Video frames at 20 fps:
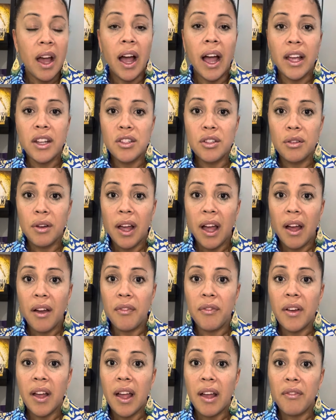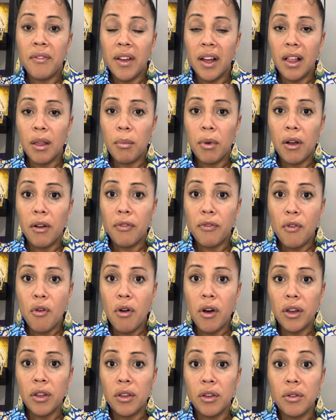I do have available for
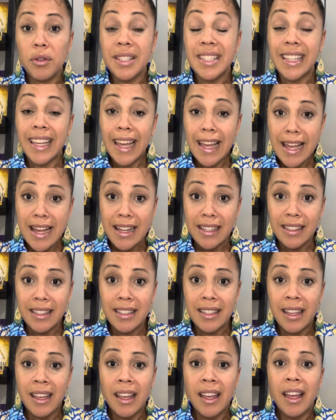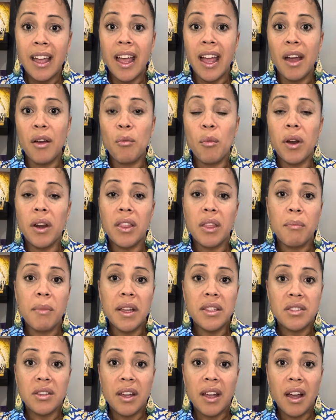you scans. And one of the
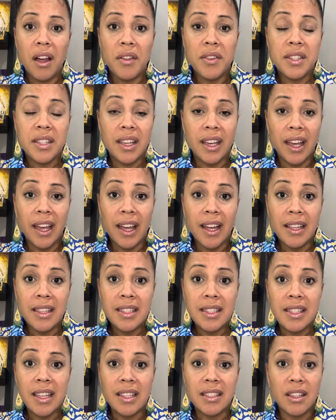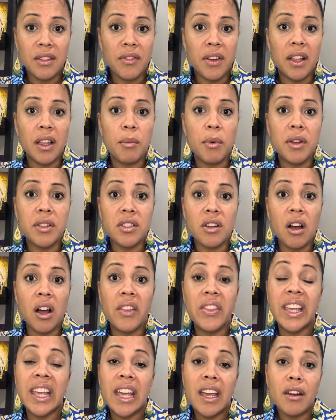mental health scans that's available is called
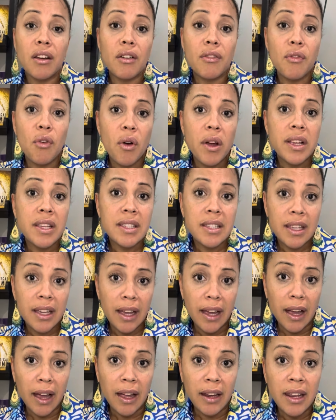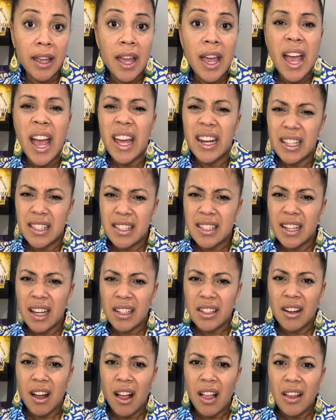the Inner Voice Scan. And it's
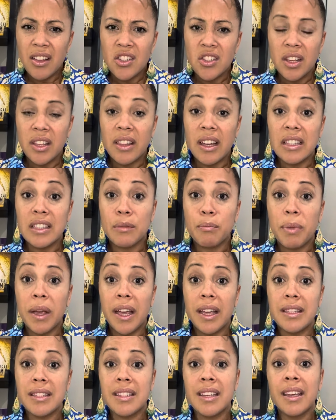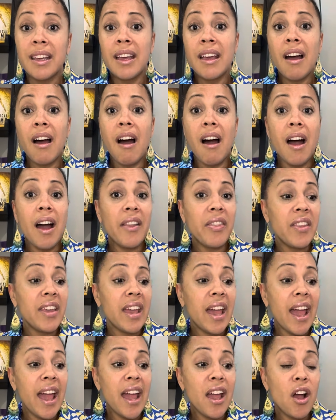technology that's based on the
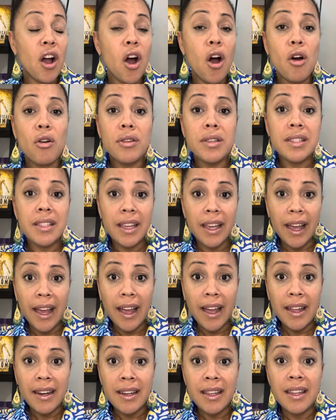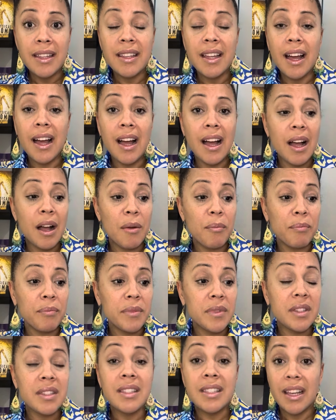AO scan um,
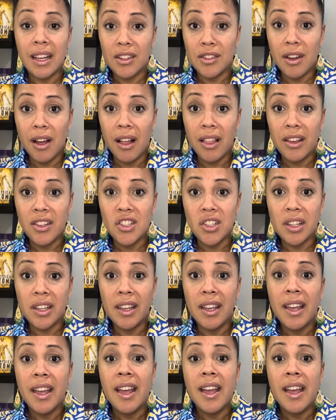technology